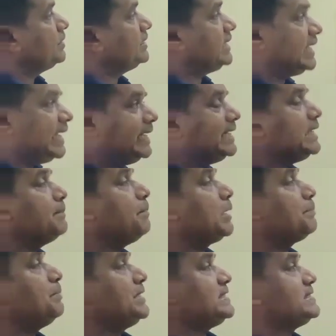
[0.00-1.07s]
Trading
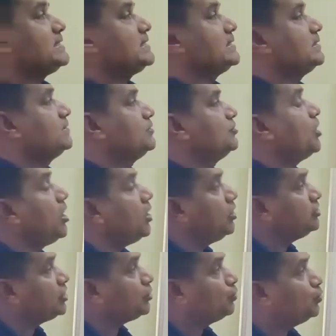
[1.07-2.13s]
purpose.
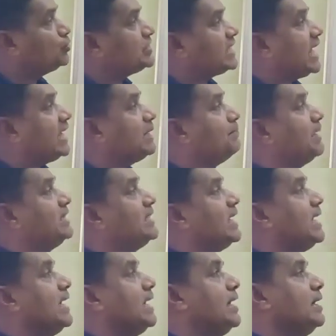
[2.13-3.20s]
All the goods carried by
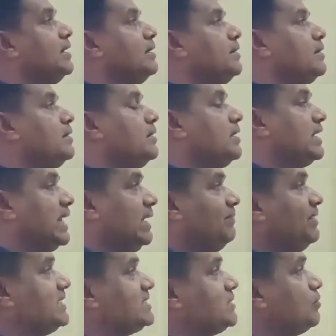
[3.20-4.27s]
the
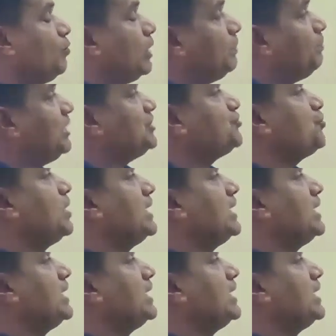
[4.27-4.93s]
railways, one place to